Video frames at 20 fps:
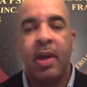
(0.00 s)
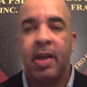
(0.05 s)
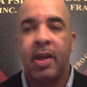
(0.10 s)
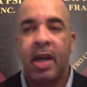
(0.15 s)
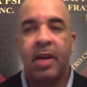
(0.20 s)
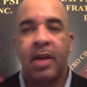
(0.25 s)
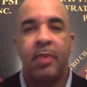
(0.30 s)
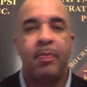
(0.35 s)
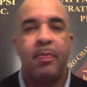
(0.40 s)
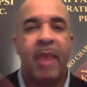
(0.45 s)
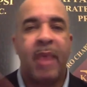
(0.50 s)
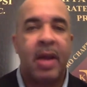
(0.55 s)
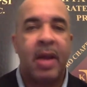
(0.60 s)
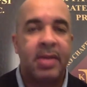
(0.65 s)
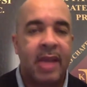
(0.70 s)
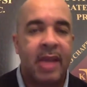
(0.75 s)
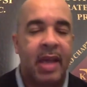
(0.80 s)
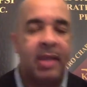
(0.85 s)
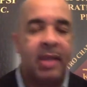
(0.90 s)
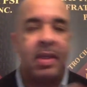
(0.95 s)
kind of
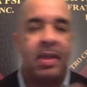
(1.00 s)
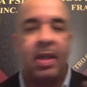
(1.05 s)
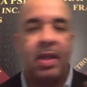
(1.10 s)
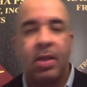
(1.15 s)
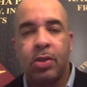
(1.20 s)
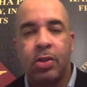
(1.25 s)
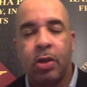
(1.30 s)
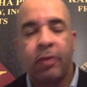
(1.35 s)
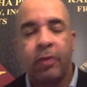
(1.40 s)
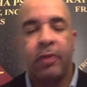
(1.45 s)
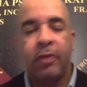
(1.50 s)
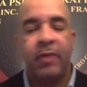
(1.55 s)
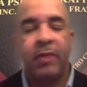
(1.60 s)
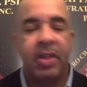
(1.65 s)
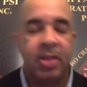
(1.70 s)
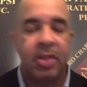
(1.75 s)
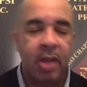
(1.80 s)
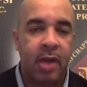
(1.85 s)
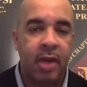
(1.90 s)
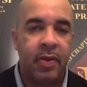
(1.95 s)
bounce ideas off of
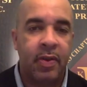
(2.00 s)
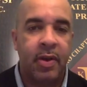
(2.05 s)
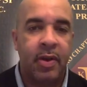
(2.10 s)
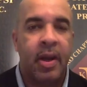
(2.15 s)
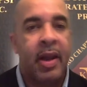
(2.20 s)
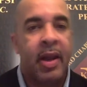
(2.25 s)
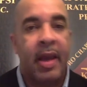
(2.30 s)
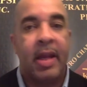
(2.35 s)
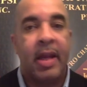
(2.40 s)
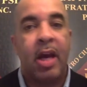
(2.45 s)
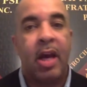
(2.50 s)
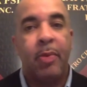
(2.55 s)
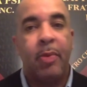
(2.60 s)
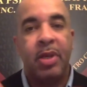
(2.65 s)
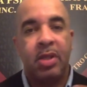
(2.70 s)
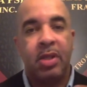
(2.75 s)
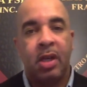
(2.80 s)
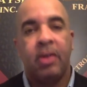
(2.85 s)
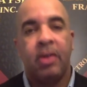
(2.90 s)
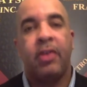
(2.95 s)
each other, and help
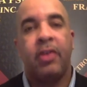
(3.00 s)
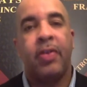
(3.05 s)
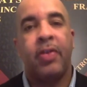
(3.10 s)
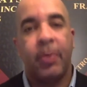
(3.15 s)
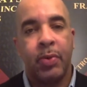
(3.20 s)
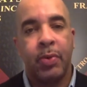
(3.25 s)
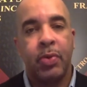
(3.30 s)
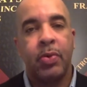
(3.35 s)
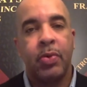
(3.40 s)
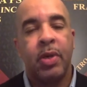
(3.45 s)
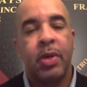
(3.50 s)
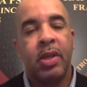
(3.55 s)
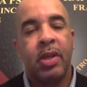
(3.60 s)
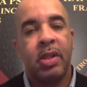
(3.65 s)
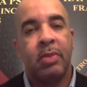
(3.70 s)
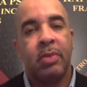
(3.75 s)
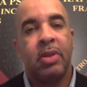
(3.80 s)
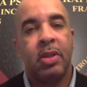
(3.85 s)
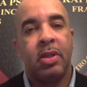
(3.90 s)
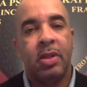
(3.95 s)
each other through
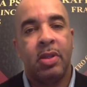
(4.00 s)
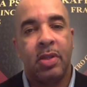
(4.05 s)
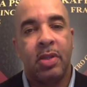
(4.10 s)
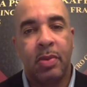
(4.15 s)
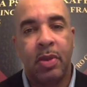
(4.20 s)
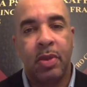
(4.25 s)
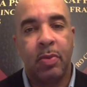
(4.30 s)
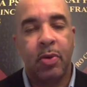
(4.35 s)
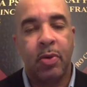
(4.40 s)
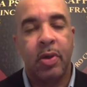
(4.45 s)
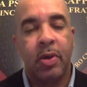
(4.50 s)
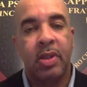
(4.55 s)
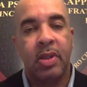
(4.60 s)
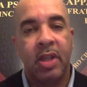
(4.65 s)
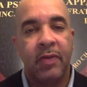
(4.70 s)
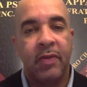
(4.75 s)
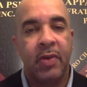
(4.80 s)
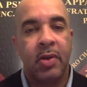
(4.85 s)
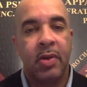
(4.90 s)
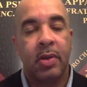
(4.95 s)
some of the more
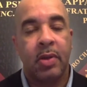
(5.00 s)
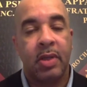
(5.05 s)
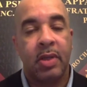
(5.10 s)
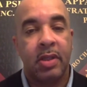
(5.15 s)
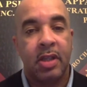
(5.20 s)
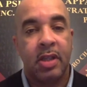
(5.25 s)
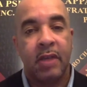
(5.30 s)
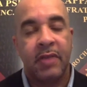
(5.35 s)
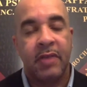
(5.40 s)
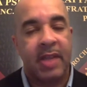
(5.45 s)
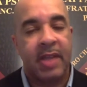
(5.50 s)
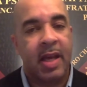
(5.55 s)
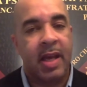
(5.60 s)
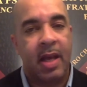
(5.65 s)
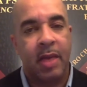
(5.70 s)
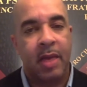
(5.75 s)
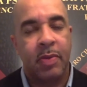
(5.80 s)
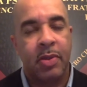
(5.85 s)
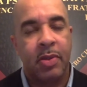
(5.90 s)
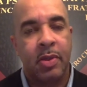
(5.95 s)
difficult and tough
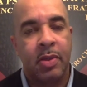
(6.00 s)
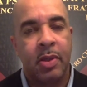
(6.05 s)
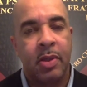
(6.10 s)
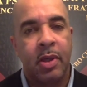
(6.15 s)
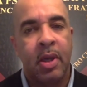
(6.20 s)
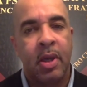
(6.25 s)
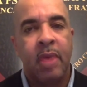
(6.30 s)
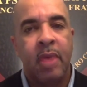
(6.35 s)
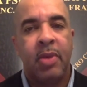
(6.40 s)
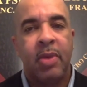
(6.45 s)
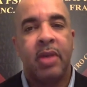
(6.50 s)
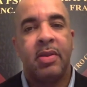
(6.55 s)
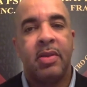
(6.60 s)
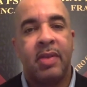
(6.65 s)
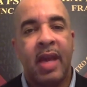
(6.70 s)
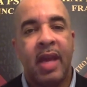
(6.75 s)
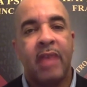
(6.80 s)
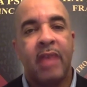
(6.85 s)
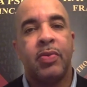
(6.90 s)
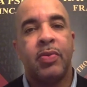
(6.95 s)
times. Because
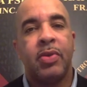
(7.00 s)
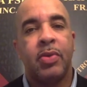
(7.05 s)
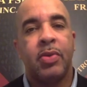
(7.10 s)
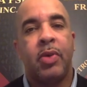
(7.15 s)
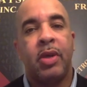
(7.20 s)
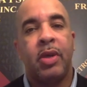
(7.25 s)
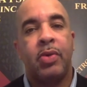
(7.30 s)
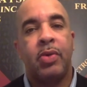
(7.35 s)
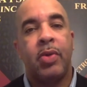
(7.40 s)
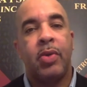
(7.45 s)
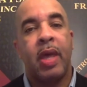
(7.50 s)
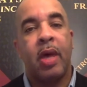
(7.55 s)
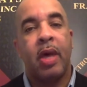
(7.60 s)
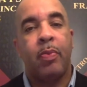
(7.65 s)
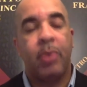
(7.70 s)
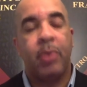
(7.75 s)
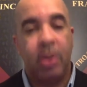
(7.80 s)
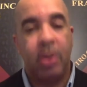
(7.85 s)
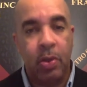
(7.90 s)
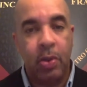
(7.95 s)
that's what's going to
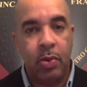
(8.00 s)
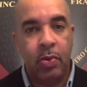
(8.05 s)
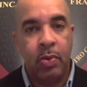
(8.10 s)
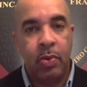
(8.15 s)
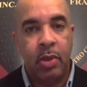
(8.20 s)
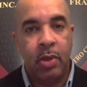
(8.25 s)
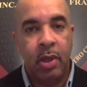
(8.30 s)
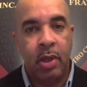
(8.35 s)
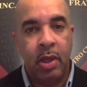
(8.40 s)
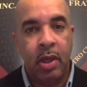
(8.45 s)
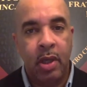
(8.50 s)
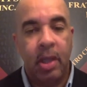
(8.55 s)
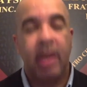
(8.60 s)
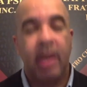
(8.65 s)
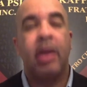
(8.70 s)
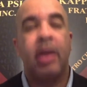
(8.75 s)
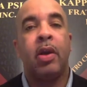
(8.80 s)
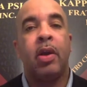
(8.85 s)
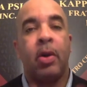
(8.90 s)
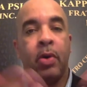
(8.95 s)
help you
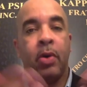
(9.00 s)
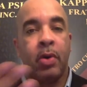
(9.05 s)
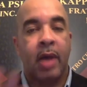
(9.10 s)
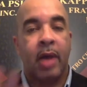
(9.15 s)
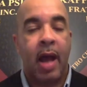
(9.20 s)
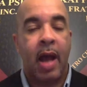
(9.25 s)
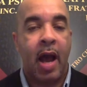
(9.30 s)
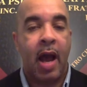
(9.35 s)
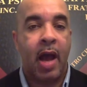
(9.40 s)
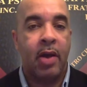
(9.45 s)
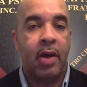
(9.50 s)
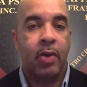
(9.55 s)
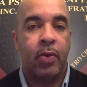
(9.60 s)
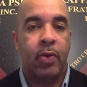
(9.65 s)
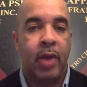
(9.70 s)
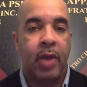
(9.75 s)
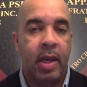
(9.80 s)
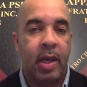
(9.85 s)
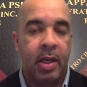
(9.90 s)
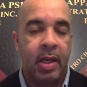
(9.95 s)
earn a higher
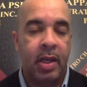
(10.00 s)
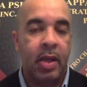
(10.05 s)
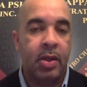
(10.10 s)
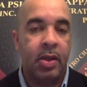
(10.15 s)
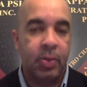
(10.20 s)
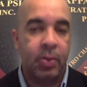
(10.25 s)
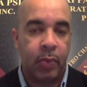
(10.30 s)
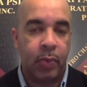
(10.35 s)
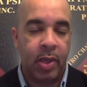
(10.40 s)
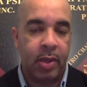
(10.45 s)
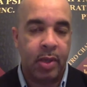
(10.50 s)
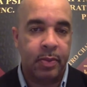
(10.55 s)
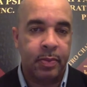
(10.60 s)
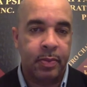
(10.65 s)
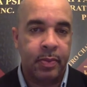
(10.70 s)
grade as well.